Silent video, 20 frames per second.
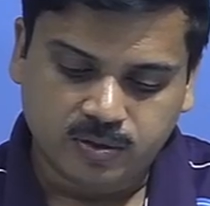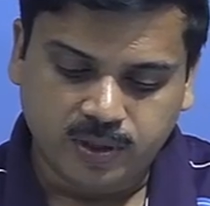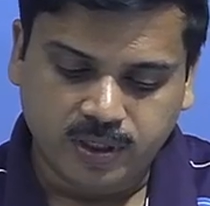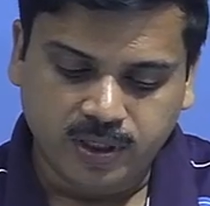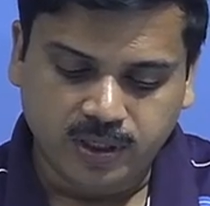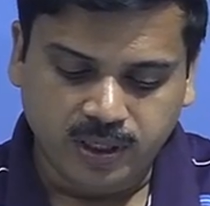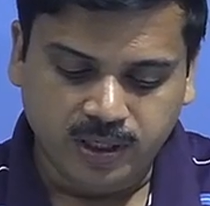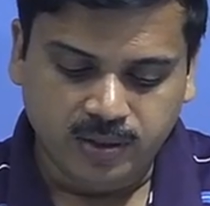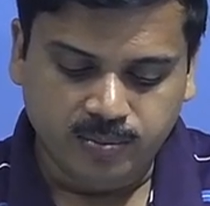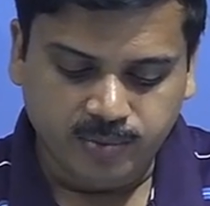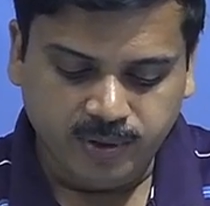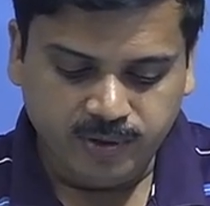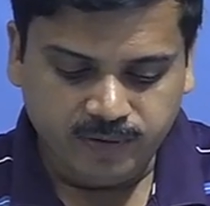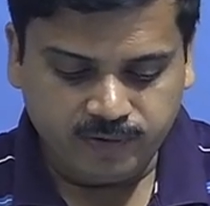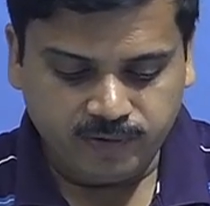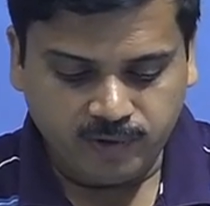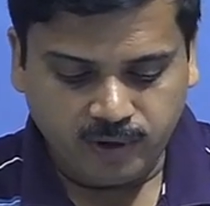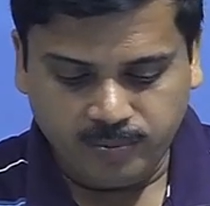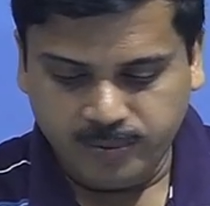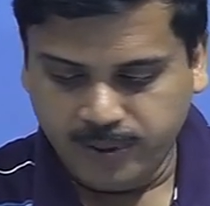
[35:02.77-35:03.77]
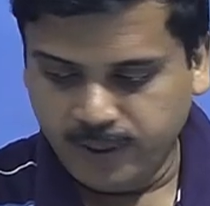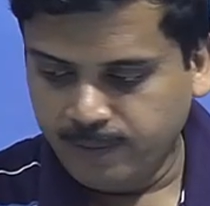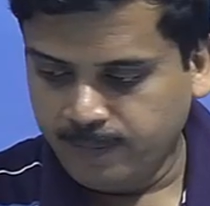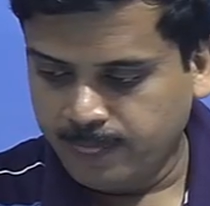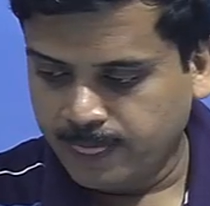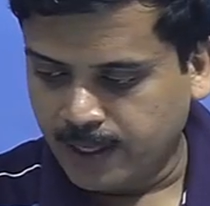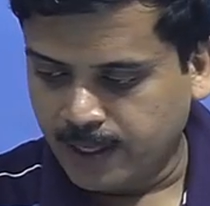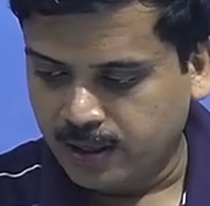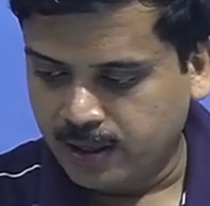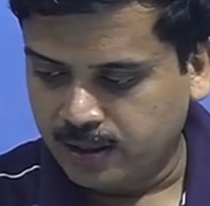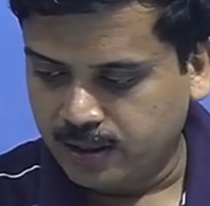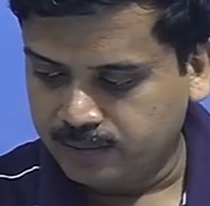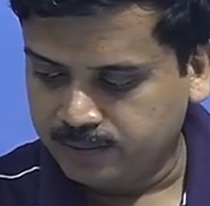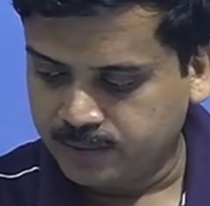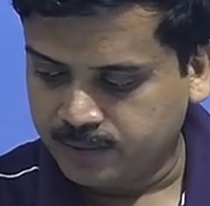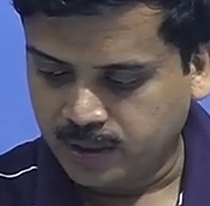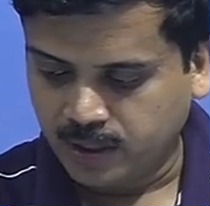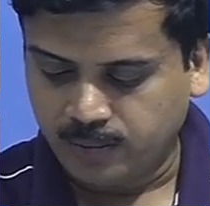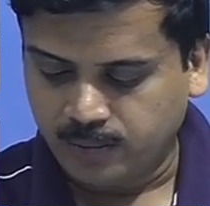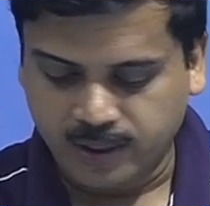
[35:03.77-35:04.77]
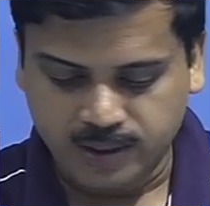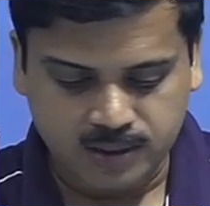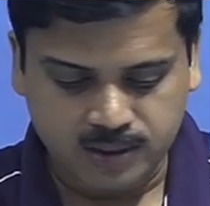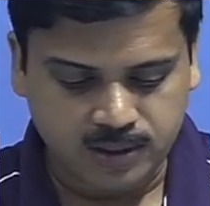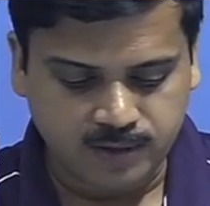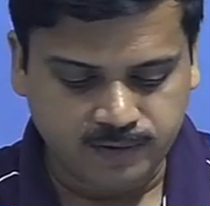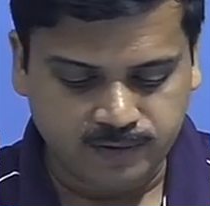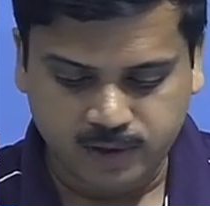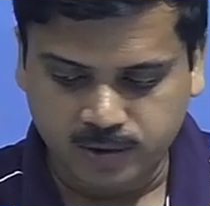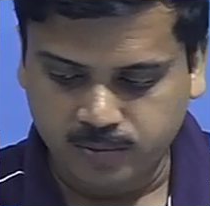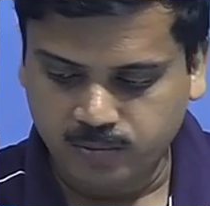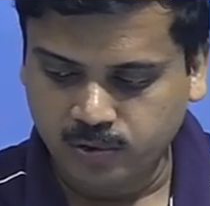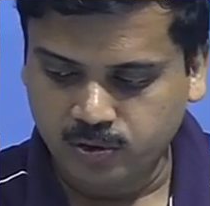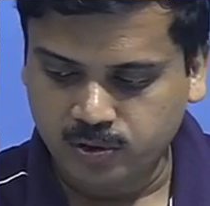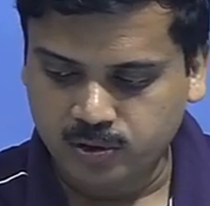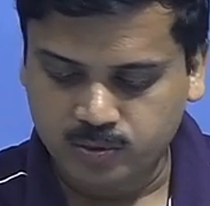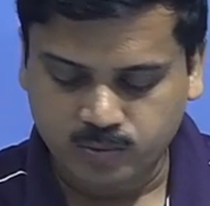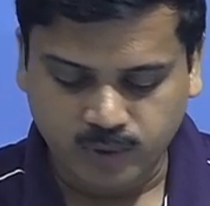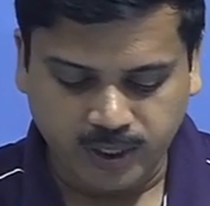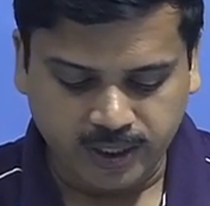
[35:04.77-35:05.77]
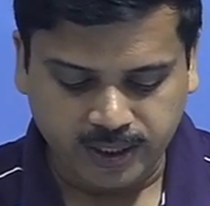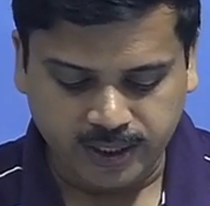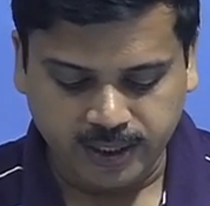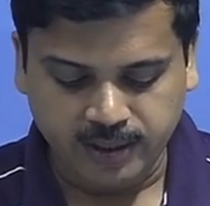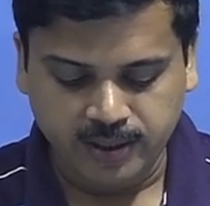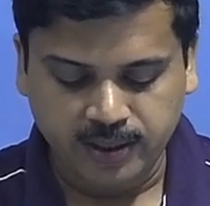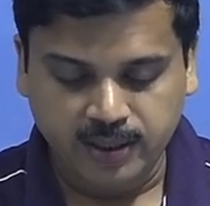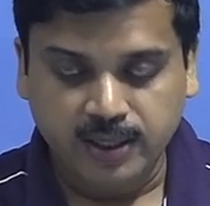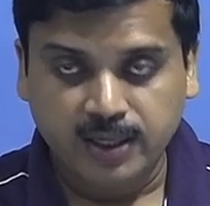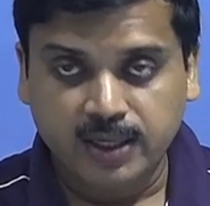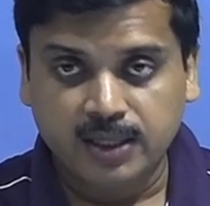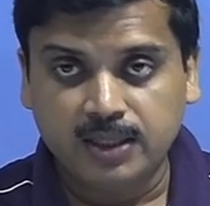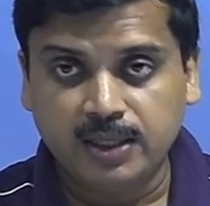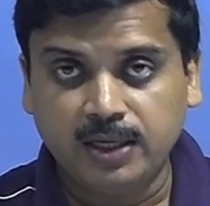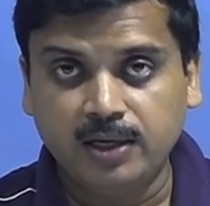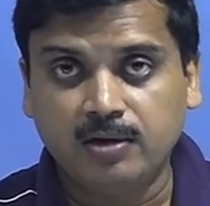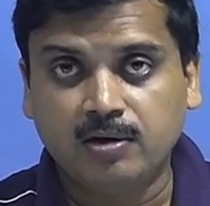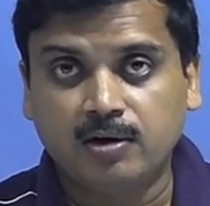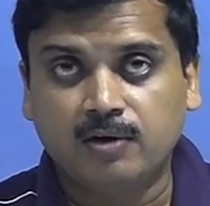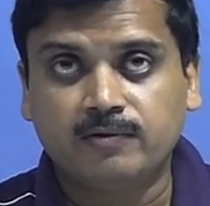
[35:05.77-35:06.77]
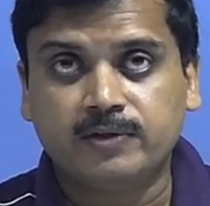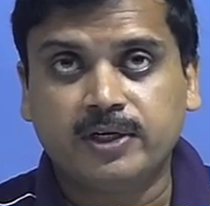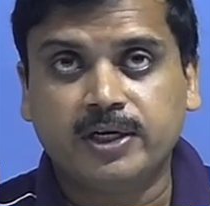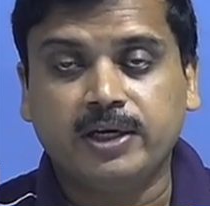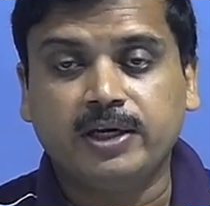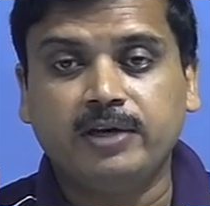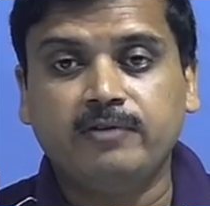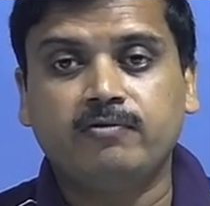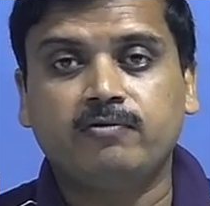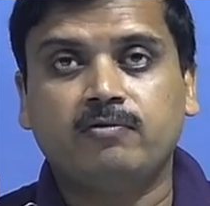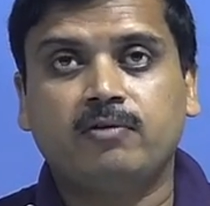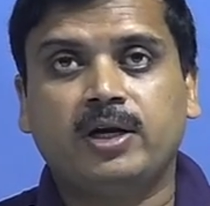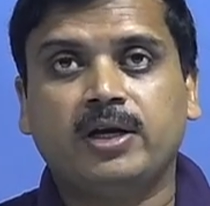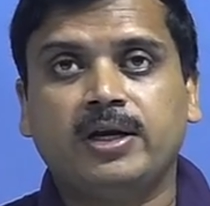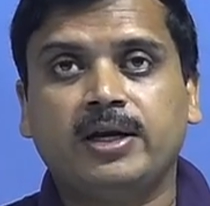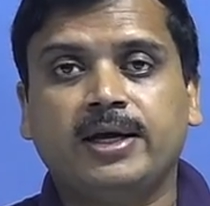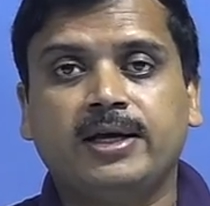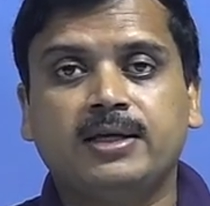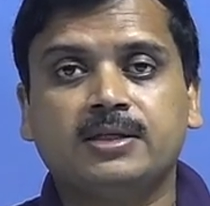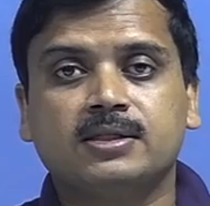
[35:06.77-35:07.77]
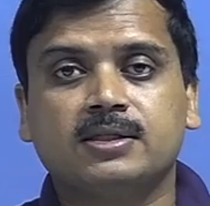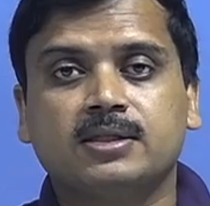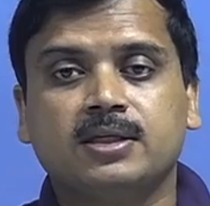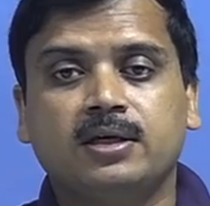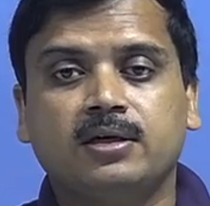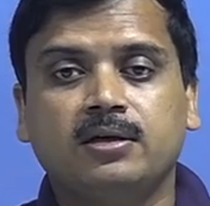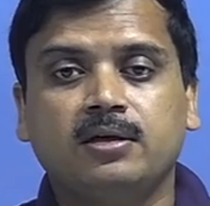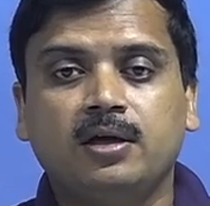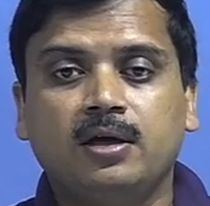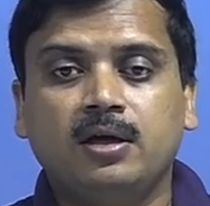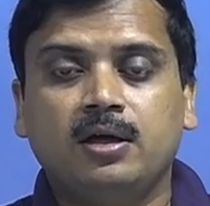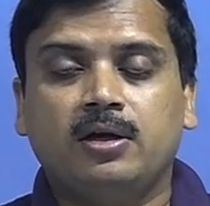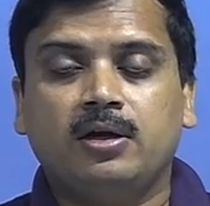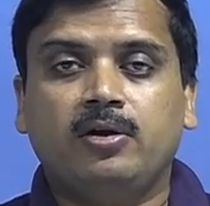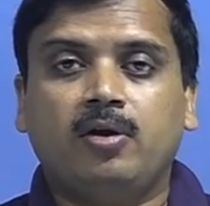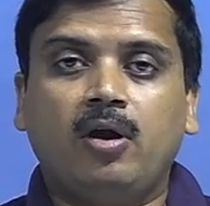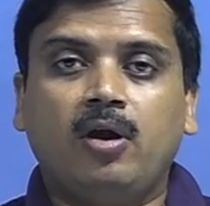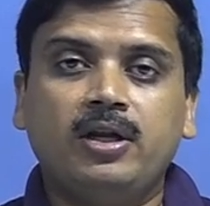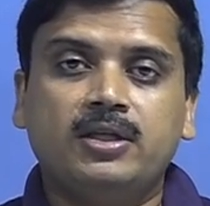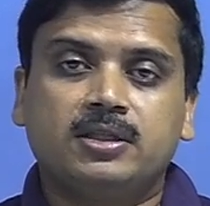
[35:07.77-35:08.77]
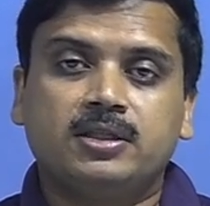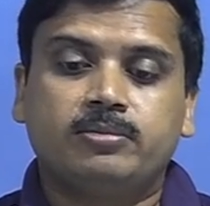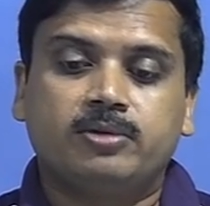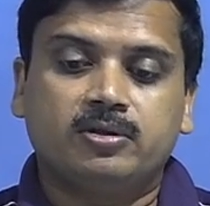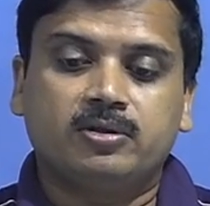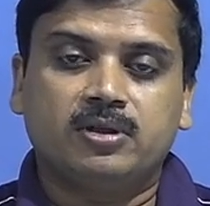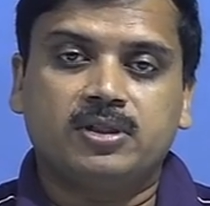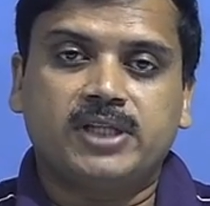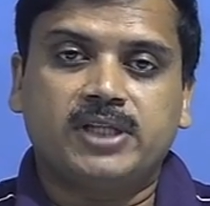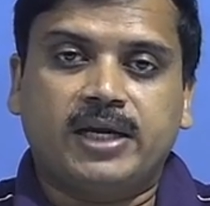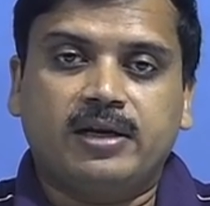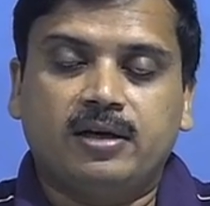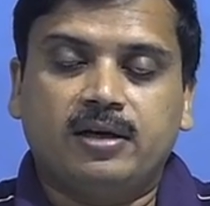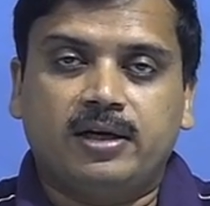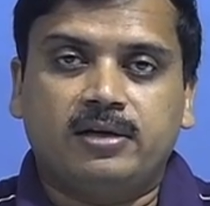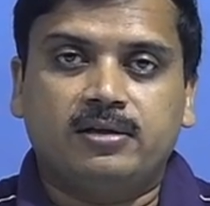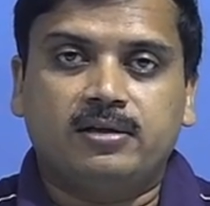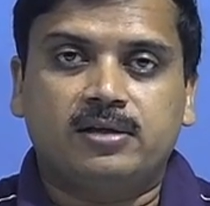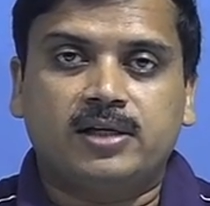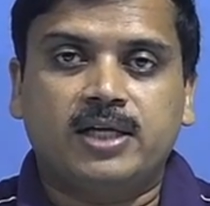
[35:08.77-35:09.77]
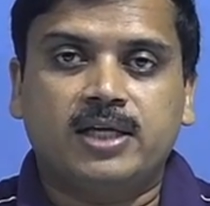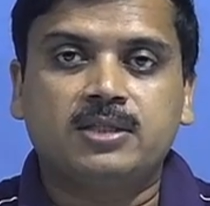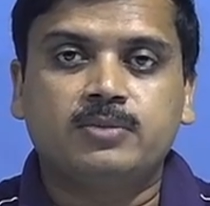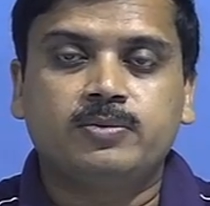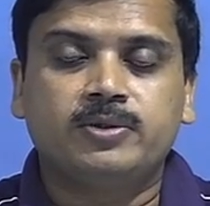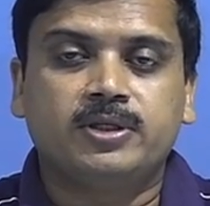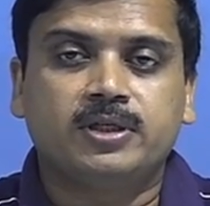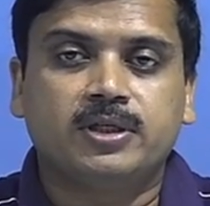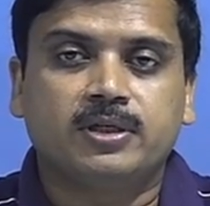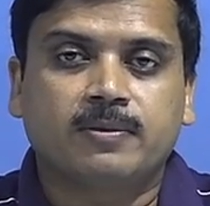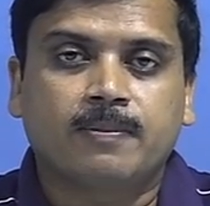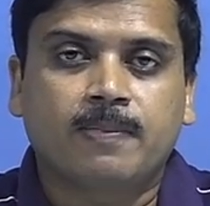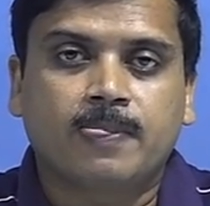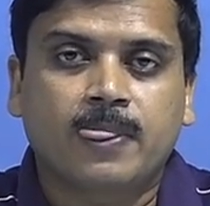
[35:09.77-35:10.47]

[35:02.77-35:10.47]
in beamforming amongst different modes, one can think of that if one has knowledge about the channel at the transmitter,